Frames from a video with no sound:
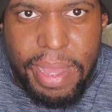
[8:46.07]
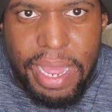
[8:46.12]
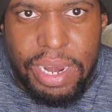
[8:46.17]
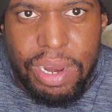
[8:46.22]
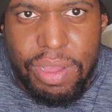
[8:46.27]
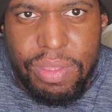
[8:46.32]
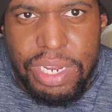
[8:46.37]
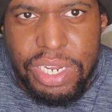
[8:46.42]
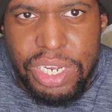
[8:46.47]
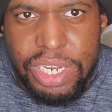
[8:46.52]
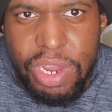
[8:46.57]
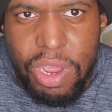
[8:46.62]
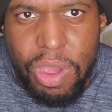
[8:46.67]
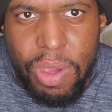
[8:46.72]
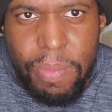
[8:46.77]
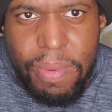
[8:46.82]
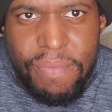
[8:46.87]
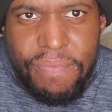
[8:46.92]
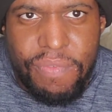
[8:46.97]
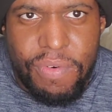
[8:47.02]
I know the
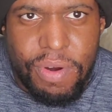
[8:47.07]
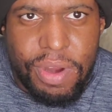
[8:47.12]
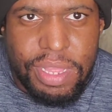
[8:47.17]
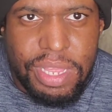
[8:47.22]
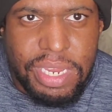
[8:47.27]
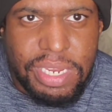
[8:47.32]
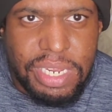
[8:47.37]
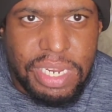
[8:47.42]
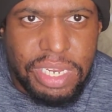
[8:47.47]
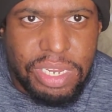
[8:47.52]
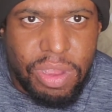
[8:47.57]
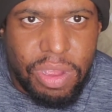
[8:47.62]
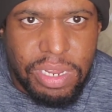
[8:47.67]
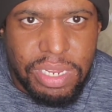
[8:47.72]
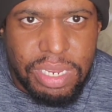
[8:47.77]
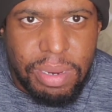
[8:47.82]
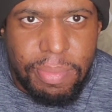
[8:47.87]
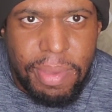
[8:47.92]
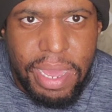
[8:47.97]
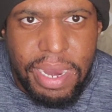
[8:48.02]
song before this, he
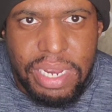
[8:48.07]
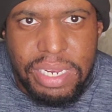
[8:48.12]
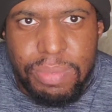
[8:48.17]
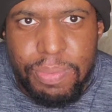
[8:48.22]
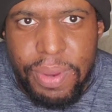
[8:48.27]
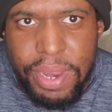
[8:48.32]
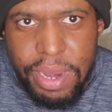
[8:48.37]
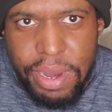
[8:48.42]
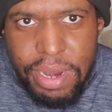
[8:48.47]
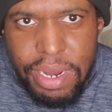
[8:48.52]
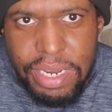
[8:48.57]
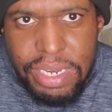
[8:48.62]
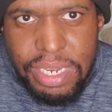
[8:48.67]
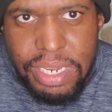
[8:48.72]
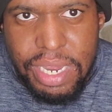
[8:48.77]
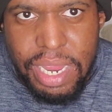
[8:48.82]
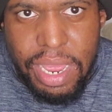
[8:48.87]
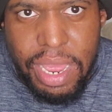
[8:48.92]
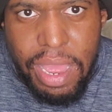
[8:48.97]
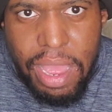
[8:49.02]
talks about his parents,
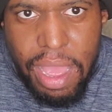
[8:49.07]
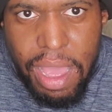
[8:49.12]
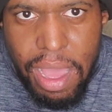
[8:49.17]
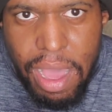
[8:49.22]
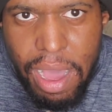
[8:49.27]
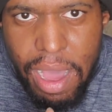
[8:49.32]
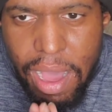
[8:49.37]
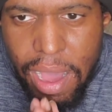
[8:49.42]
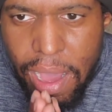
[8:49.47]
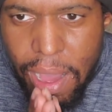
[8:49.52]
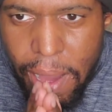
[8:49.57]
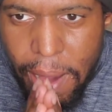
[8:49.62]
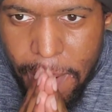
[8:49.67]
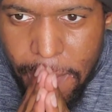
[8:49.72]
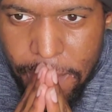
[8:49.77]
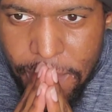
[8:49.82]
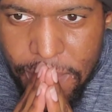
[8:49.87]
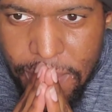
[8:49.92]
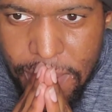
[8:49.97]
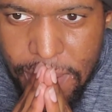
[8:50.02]

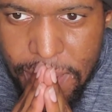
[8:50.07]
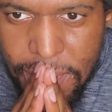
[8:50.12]
them